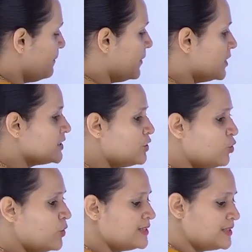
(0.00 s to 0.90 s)
person
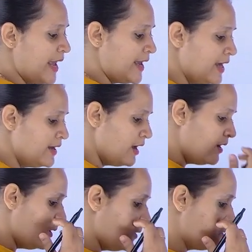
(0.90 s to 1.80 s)
who is taking
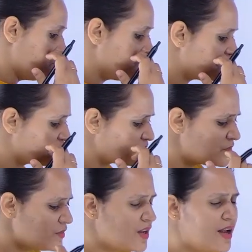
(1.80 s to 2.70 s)

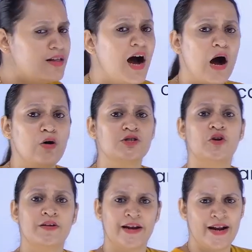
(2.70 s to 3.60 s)
the house
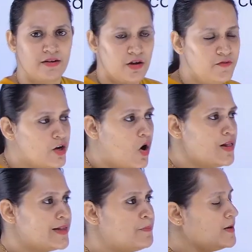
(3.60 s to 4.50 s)
on rent, we call
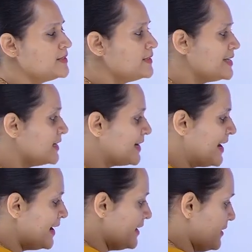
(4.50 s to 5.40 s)
that person as a
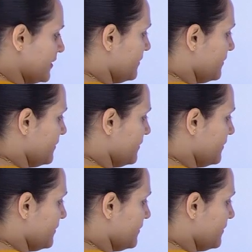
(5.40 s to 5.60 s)
tenant.